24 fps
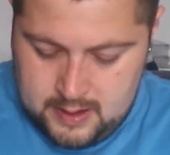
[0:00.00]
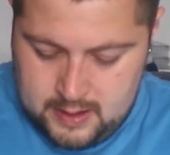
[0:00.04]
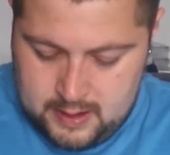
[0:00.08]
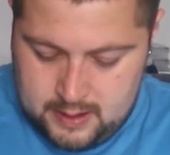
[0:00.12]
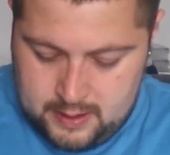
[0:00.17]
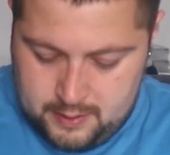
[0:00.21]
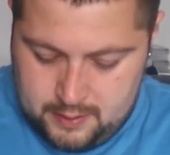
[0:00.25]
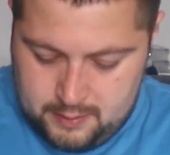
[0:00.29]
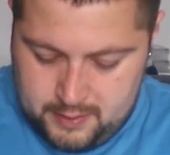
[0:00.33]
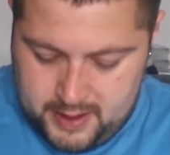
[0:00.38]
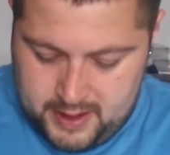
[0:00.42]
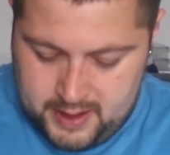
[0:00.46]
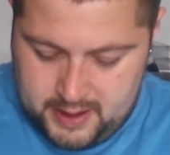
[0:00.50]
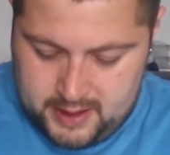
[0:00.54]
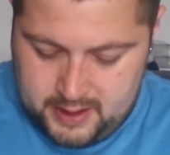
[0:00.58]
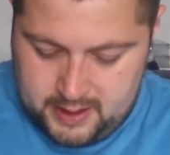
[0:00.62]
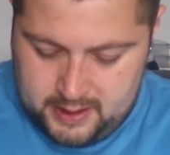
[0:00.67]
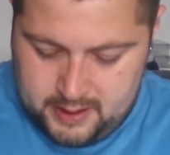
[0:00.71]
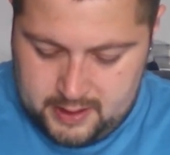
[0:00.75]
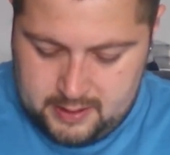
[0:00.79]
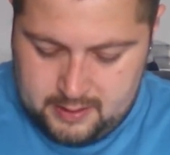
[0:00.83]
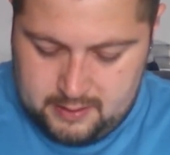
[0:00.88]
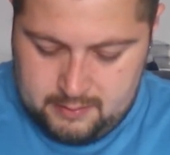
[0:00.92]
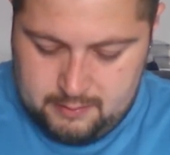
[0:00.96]
And already
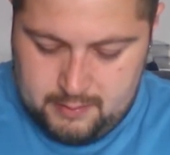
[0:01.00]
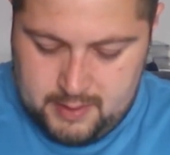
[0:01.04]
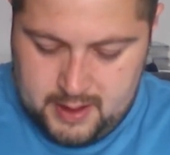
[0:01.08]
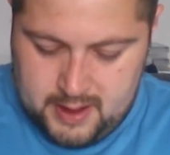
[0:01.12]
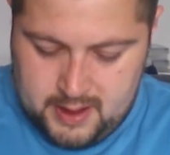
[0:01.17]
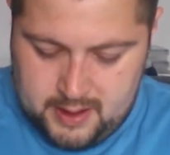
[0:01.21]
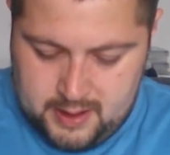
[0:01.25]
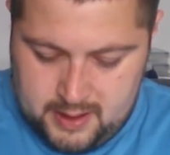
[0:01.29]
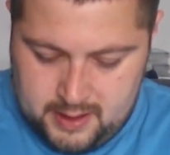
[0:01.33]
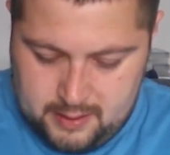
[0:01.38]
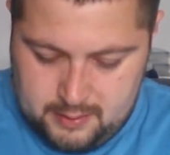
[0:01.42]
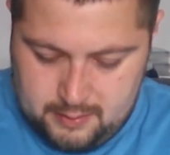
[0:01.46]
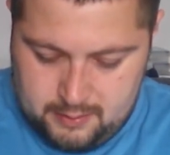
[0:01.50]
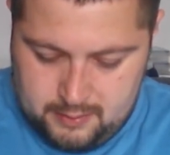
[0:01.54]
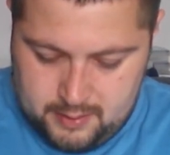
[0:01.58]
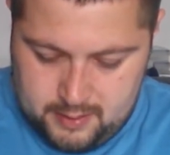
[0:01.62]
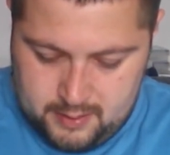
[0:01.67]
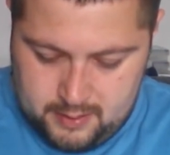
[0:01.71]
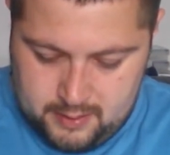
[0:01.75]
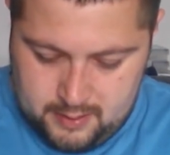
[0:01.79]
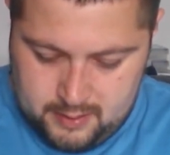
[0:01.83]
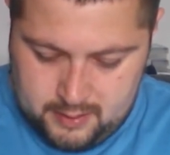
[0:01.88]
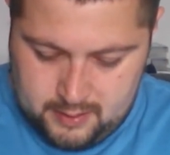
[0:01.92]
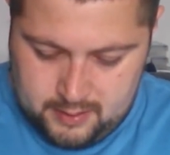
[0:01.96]
the smell of this
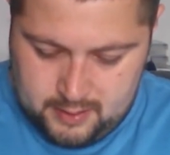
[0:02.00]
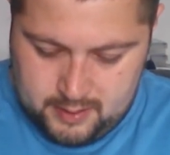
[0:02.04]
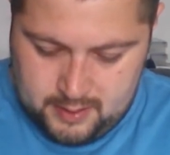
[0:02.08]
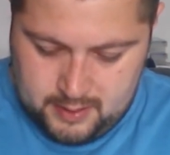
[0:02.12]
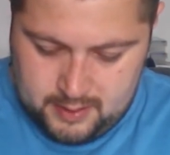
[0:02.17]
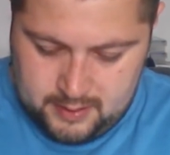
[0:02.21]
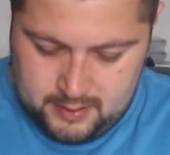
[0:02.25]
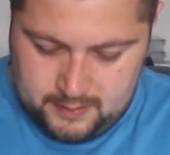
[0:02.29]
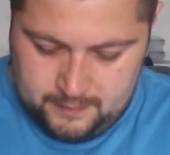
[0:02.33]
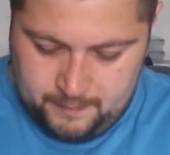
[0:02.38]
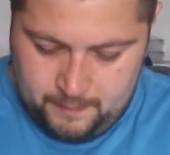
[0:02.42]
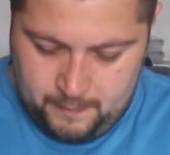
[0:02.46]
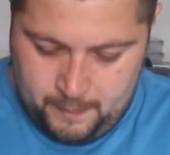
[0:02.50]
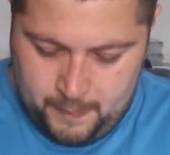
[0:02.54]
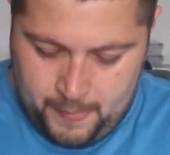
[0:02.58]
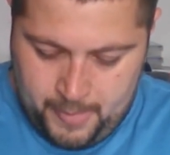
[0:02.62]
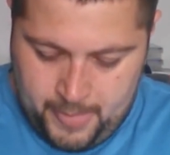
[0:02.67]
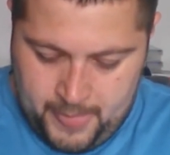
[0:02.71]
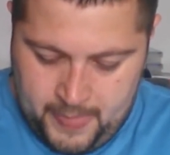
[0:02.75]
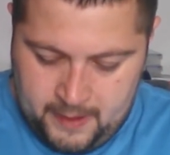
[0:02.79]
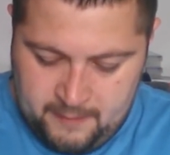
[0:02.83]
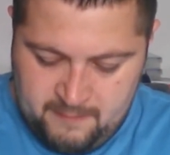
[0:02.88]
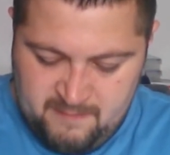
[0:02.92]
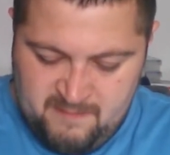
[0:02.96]
one, oh,
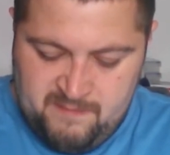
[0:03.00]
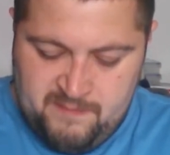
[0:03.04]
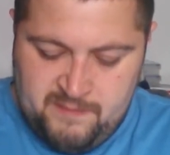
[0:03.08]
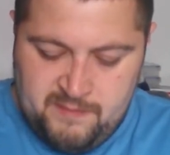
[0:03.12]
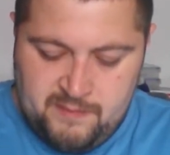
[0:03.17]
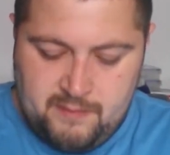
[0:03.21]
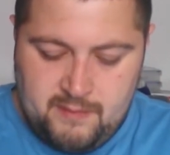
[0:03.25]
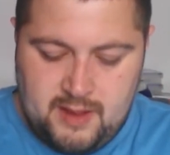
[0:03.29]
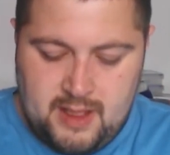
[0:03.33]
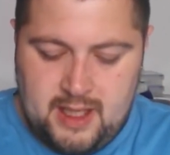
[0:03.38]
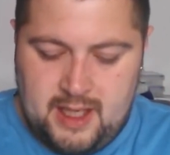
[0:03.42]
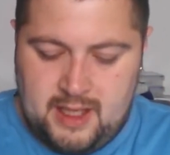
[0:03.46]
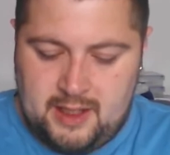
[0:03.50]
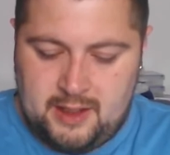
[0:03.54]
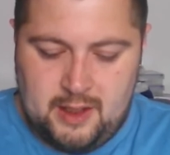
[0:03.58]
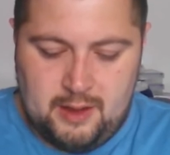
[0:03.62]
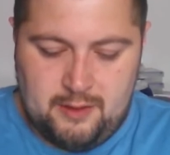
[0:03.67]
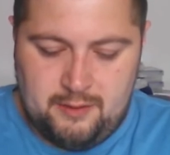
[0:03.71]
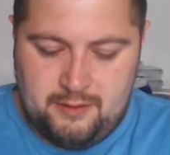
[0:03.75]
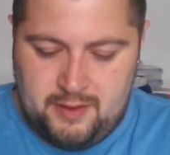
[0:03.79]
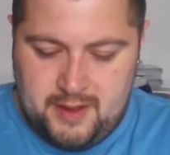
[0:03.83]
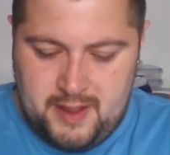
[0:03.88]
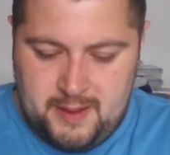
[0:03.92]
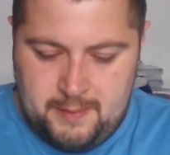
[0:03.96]
I
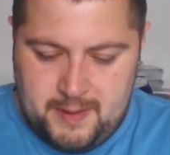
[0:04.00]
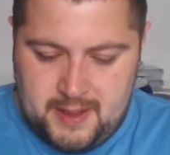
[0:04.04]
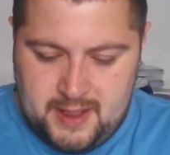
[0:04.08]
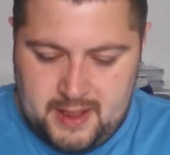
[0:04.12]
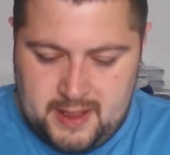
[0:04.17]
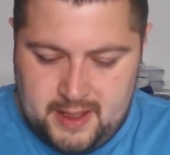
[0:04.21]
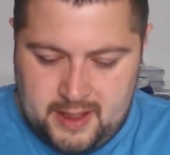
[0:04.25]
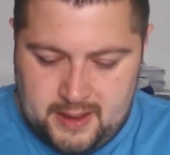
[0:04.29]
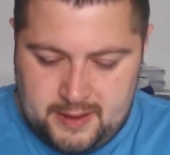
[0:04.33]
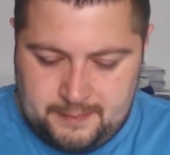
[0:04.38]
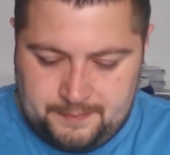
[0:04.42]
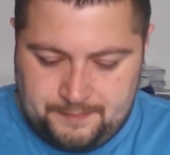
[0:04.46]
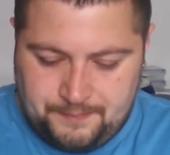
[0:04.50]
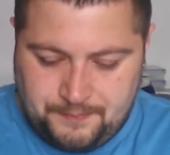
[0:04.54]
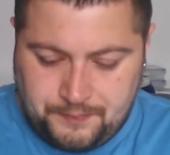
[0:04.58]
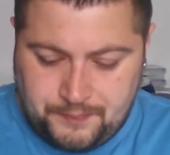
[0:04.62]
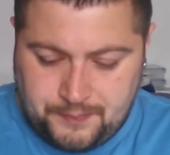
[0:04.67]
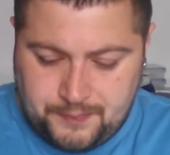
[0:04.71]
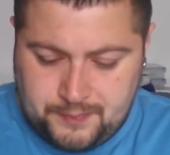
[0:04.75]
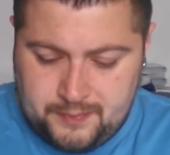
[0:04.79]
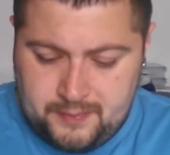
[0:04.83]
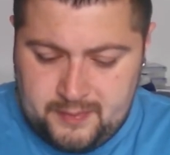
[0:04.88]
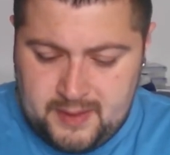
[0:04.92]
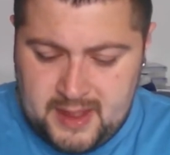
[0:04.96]
love Lemon Tart.
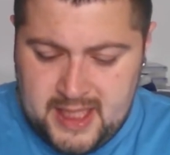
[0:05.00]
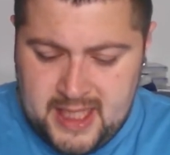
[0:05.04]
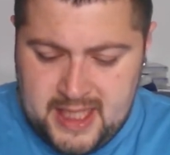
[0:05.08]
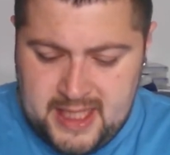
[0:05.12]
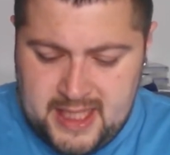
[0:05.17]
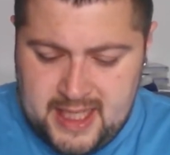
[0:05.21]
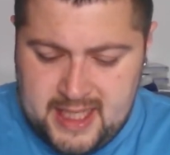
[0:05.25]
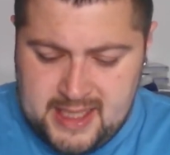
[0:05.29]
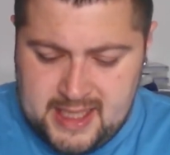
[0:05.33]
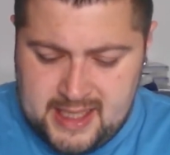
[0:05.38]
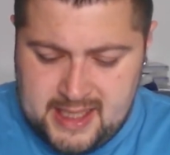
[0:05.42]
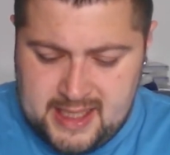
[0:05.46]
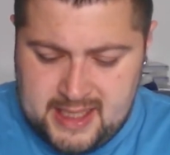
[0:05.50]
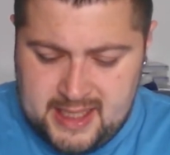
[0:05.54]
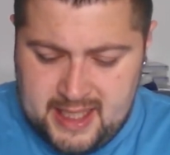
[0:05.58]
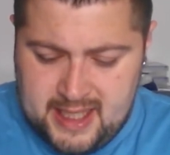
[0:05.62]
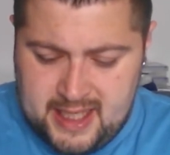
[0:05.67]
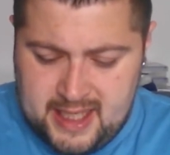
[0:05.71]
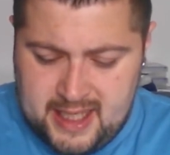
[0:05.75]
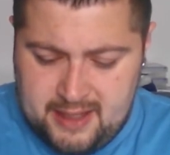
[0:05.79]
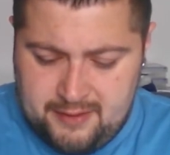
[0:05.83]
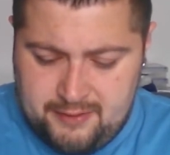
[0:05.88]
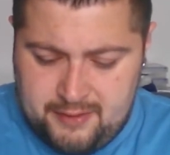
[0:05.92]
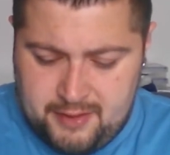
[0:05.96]
As I say,
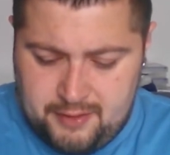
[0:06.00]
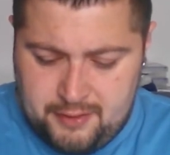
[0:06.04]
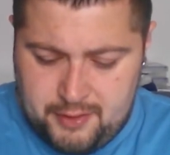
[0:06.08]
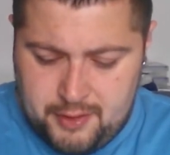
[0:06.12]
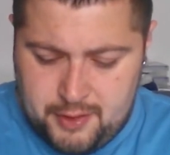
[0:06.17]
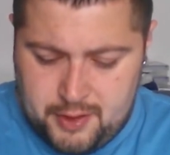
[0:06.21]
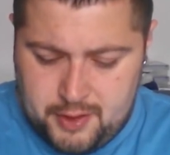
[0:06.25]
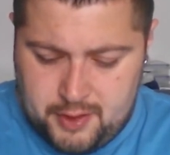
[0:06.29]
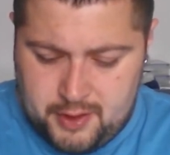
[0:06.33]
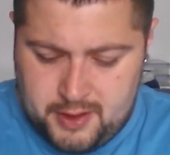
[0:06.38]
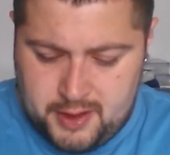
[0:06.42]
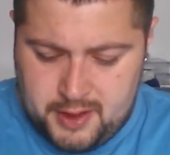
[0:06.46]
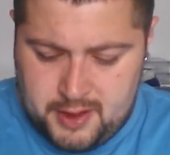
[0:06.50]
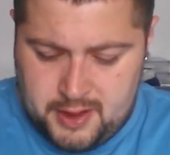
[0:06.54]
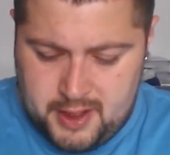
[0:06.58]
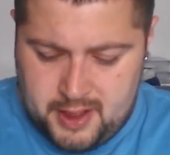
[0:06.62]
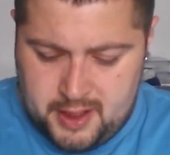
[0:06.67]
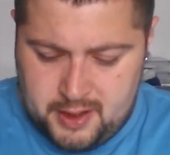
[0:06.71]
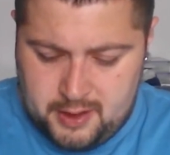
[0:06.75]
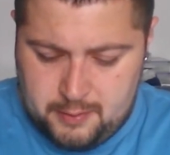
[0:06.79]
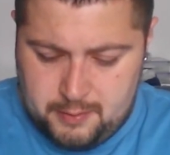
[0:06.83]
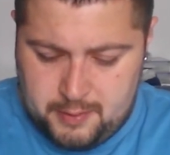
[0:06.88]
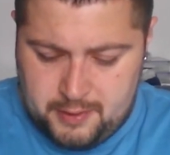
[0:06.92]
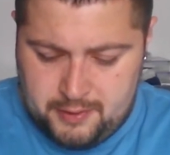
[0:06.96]
I have reviewed it on the
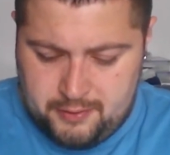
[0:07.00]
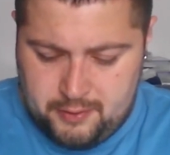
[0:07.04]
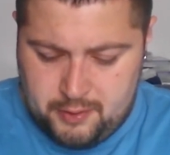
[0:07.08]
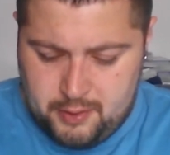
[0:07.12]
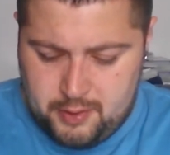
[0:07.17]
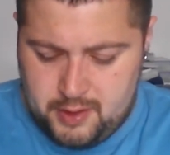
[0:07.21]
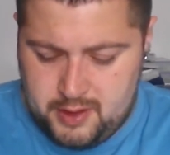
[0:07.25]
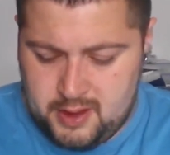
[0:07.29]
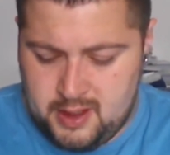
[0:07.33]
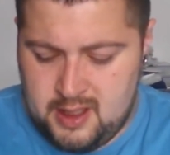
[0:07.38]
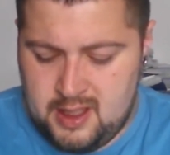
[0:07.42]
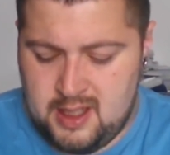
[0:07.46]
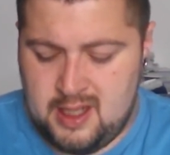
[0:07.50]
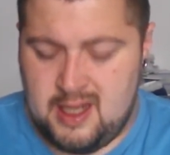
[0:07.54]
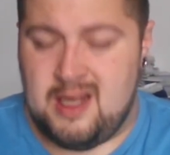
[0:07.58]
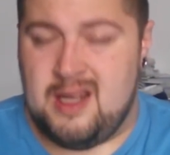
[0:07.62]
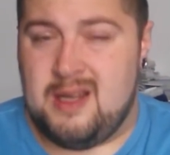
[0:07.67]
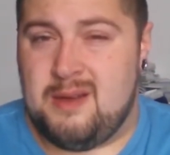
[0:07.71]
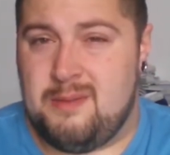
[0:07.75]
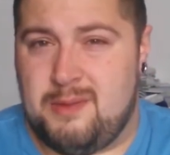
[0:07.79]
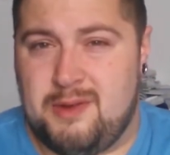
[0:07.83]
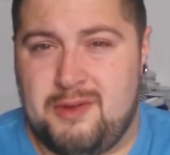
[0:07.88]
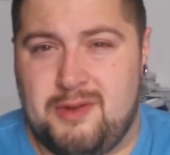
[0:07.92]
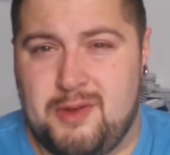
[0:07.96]
channel before
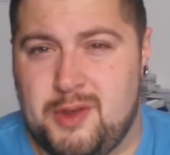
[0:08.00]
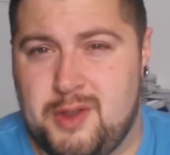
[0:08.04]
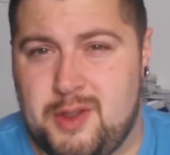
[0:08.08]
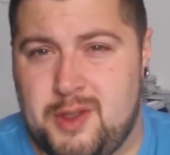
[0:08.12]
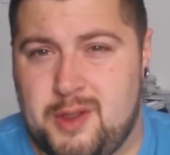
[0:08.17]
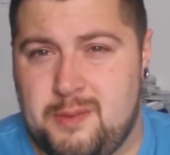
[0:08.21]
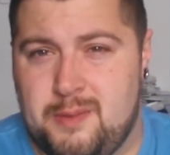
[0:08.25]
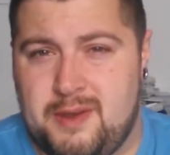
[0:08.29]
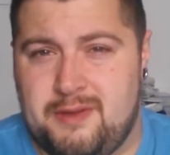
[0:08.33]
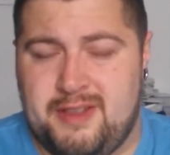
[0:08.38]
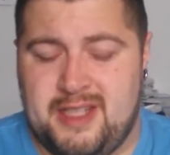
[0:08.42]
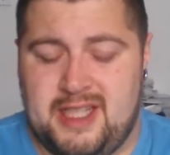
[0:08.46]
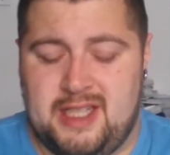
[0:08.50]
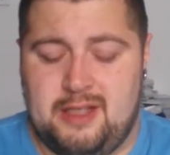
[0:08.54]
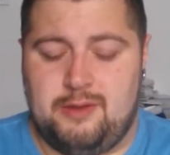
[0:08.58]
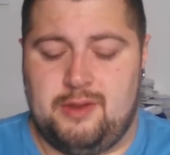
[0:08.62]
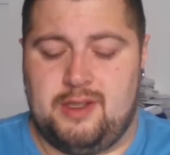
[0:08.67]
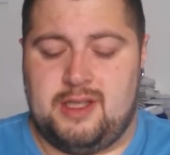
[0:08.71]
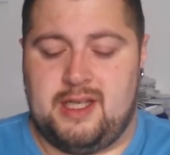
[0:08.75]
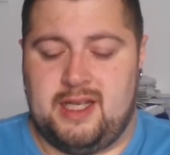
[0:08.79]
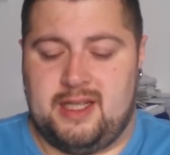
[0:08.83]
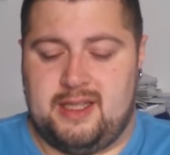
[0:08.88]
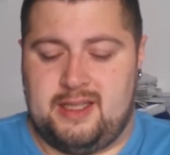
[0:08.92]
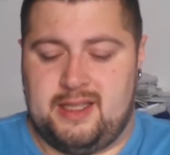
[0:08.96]
all my
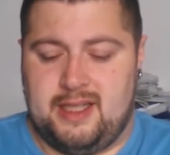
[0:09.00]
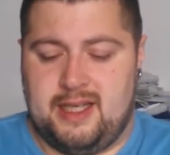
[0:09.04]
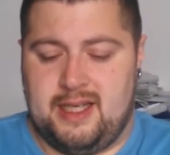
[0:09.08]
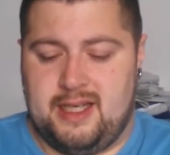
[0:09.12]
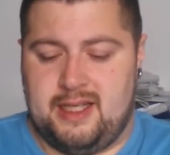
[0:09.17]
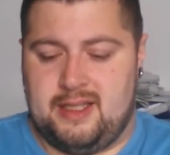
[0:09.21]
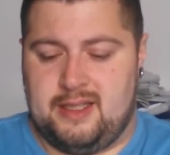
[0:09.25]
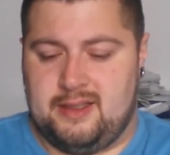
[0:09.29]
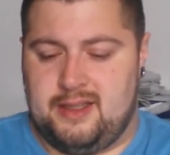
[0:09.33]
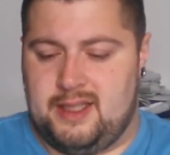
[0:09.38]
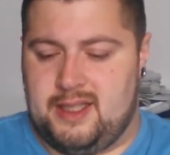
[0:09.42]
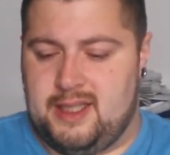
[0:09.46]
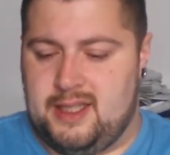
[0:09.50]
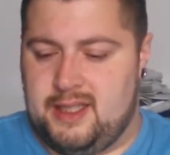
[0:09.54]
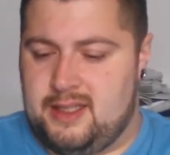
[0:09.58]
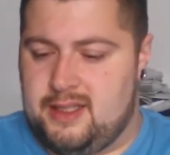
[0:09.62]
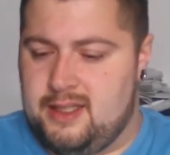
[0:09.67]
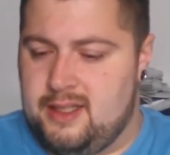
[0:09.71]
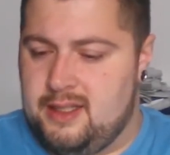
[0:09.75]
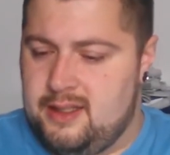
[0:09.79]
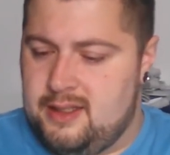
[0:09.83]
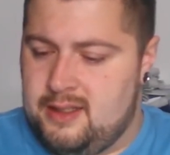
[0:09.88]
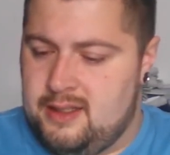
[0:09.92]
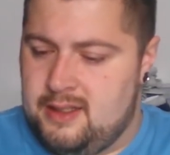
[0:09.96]
videos had to get
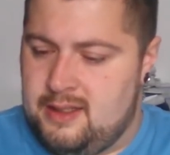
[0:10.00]
deleted.